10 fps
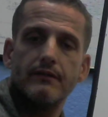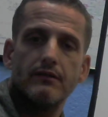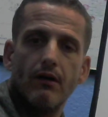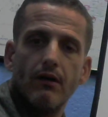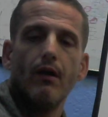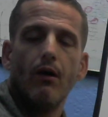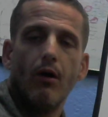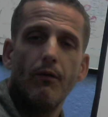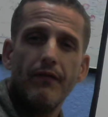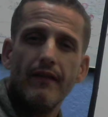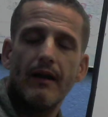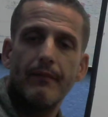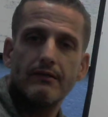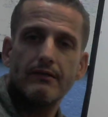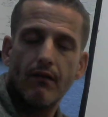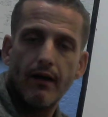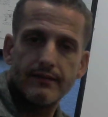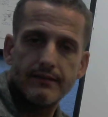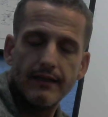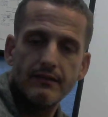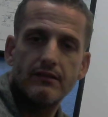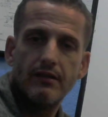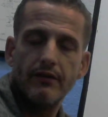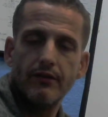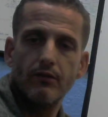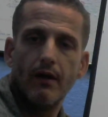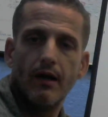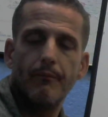So hopefully that makes a lot of sense to you.